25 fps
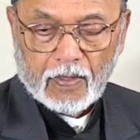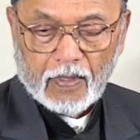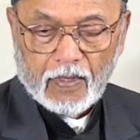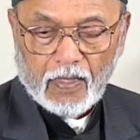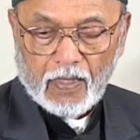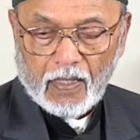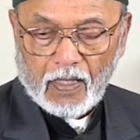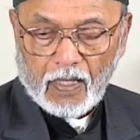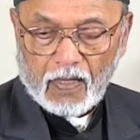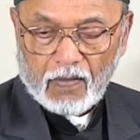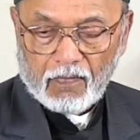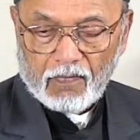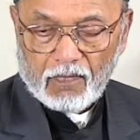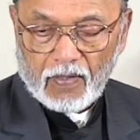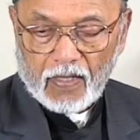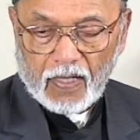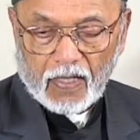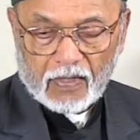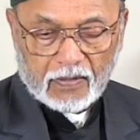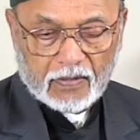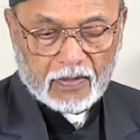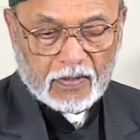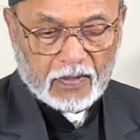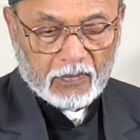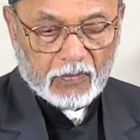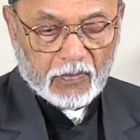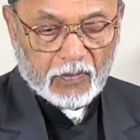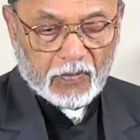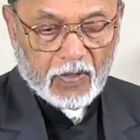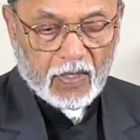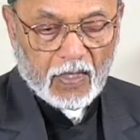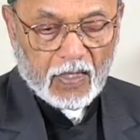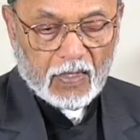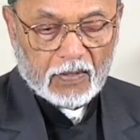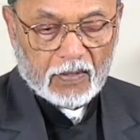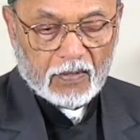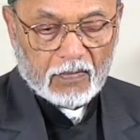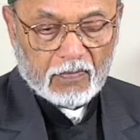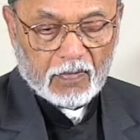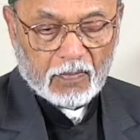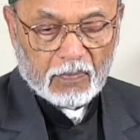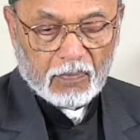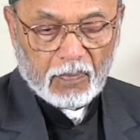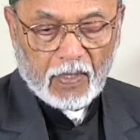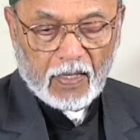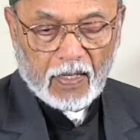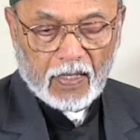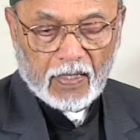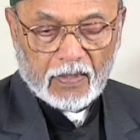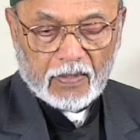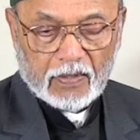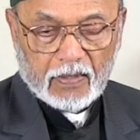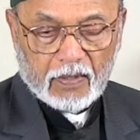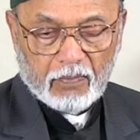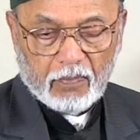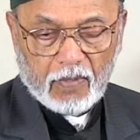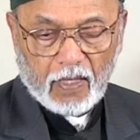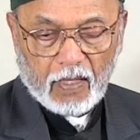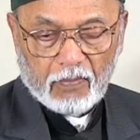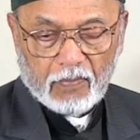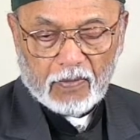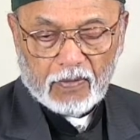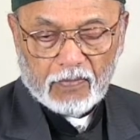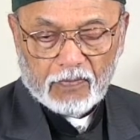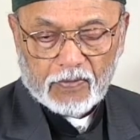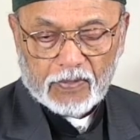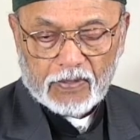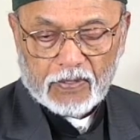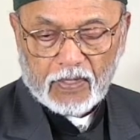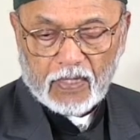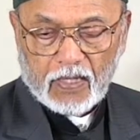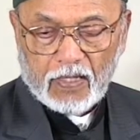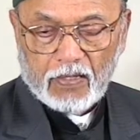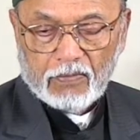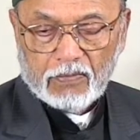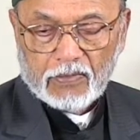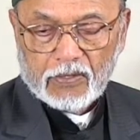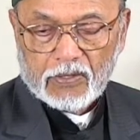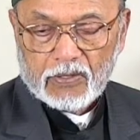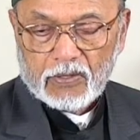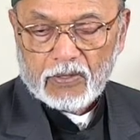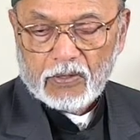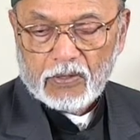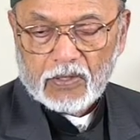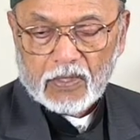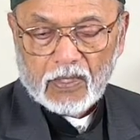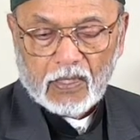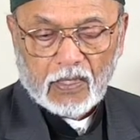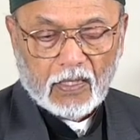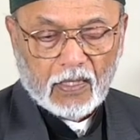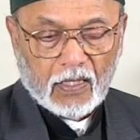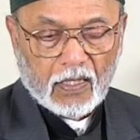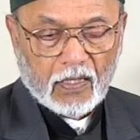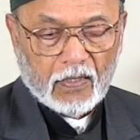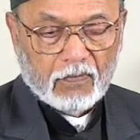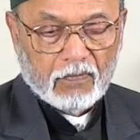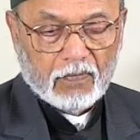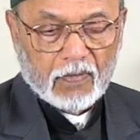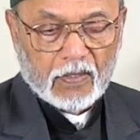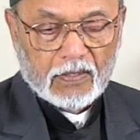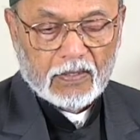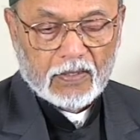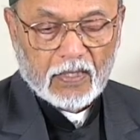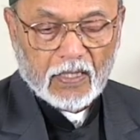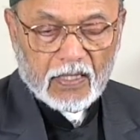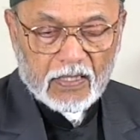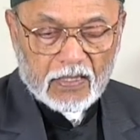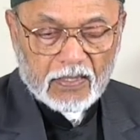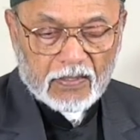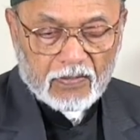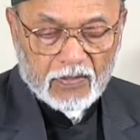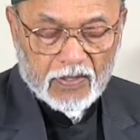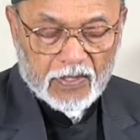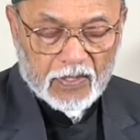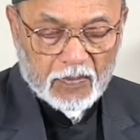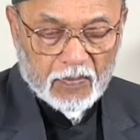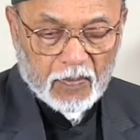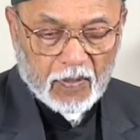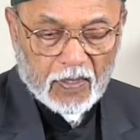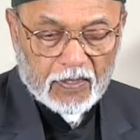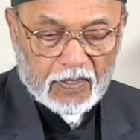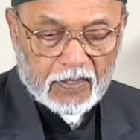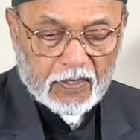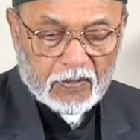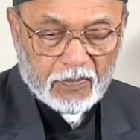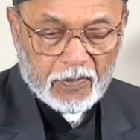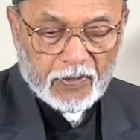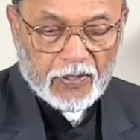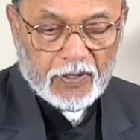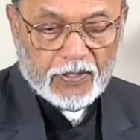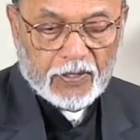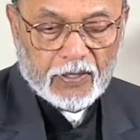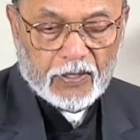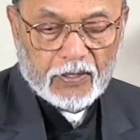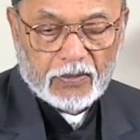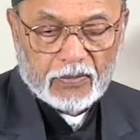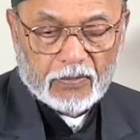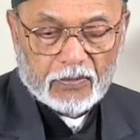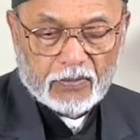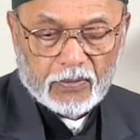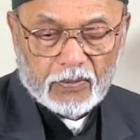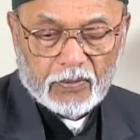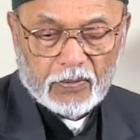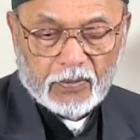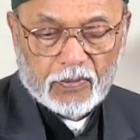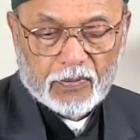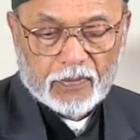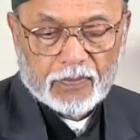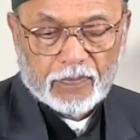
A reluctant Murad replied that Mehmed was now the Sultan and it was his responsibility to rule.